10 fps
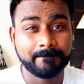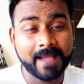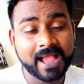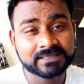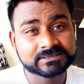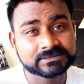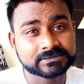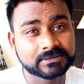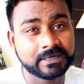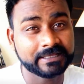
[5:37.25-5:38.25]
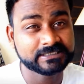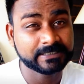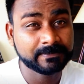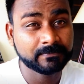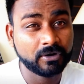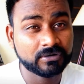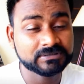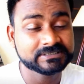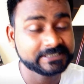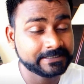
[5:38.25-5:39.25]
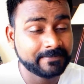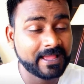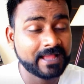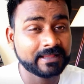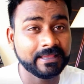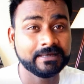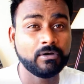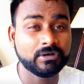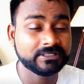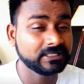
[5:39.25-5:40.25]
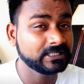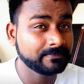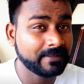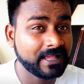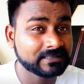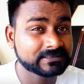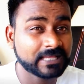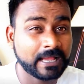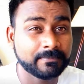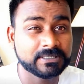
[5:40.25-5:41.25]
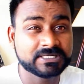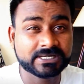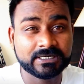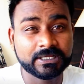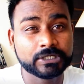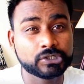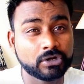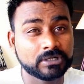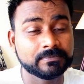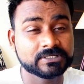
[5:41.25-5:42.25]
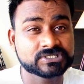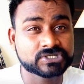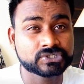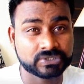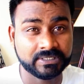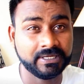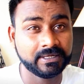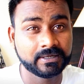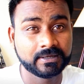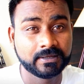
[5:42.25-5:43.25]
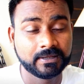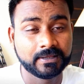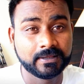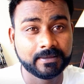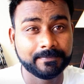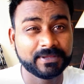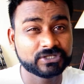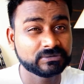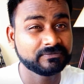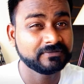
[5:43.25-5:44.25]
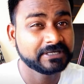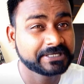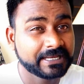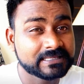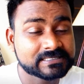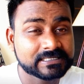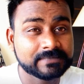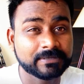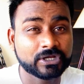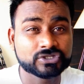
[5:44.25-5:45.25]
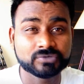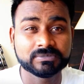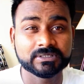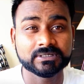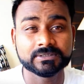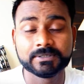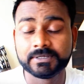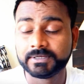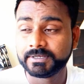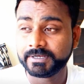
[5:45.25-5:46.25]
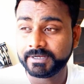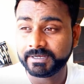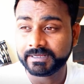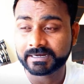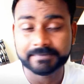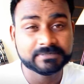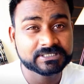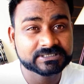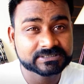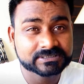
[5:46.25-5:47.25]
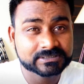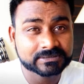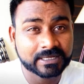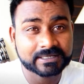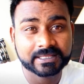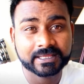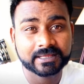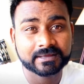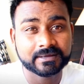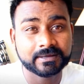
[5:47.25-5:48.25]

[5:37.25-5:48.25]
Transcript: Banks like JP Morgan, Citibank, and all the other banks have a $1 trillion business today because of the fiat currency, because of the remittance that they